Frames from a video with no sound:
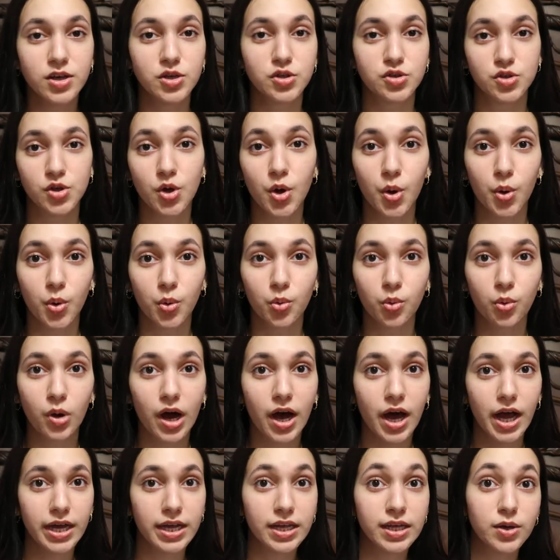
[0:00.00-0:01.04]
So
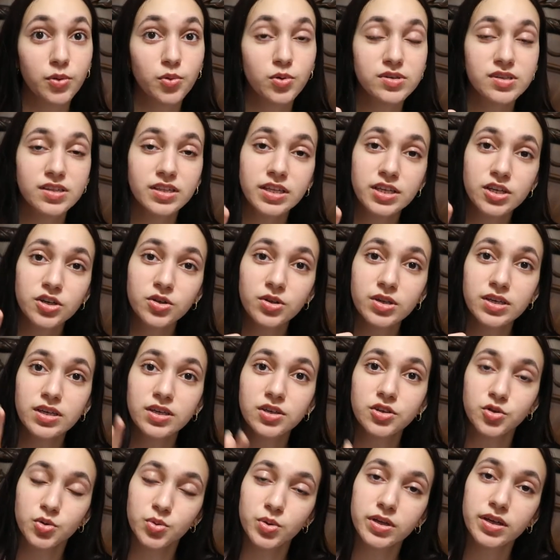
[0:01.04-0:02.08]
I was
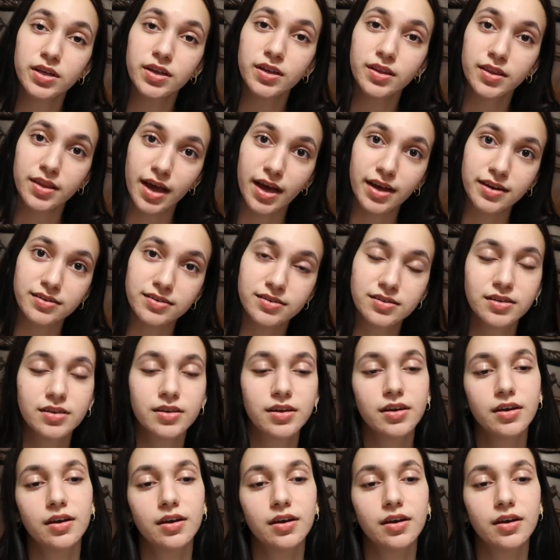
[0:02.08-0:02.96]
literally doing that.